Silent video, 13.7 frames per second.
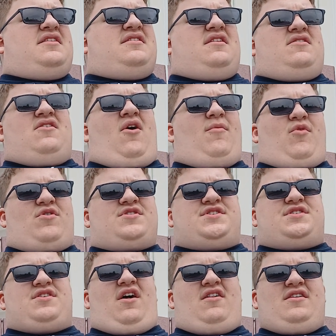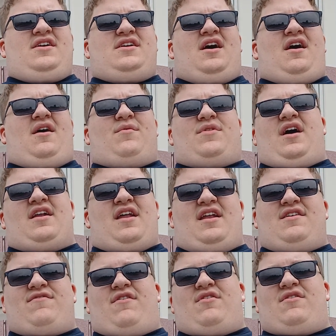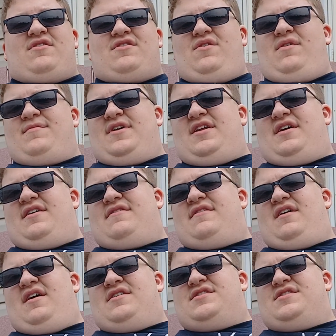No more stalling. Without any further ado, I'm gonna